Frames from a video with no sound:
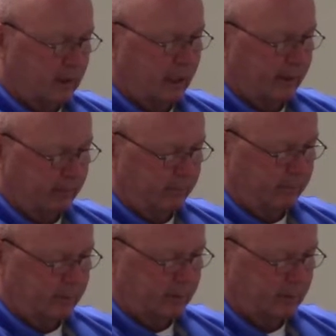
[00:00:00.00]
Yeah,
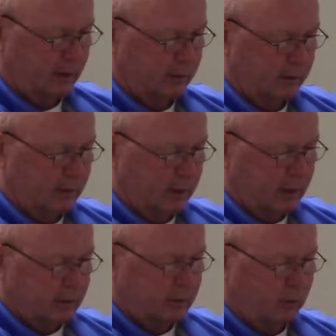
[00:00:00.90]
so
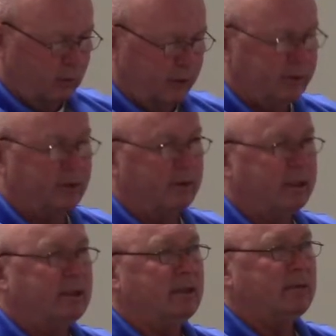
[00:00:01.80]
still 1/3,
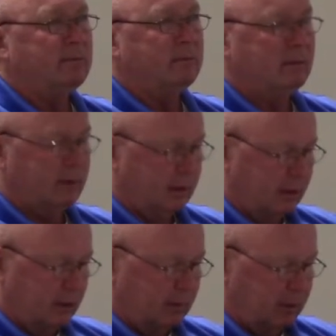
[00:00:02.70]
isn't it?
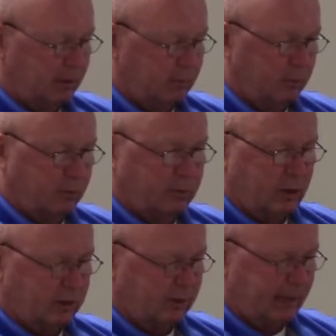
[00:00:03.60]
But the rule
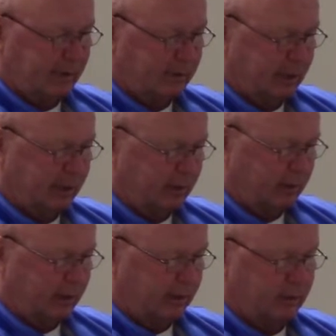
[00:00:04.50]
talks about
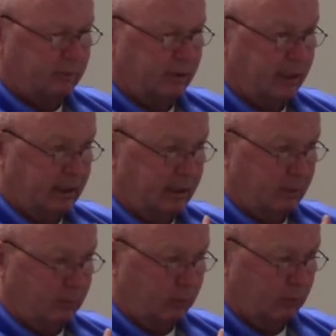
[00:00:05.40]
secondary conductor. We'll get into
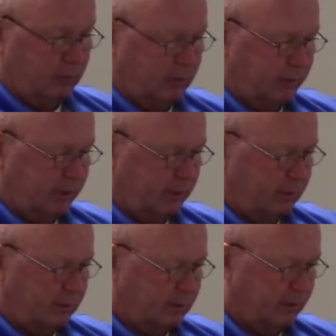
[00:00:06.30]
what we're doing here
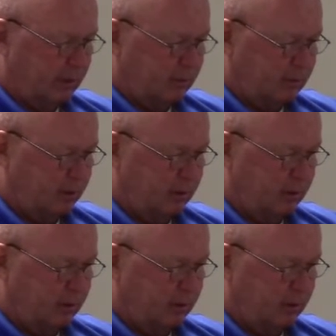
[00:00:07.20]
in just a minute and show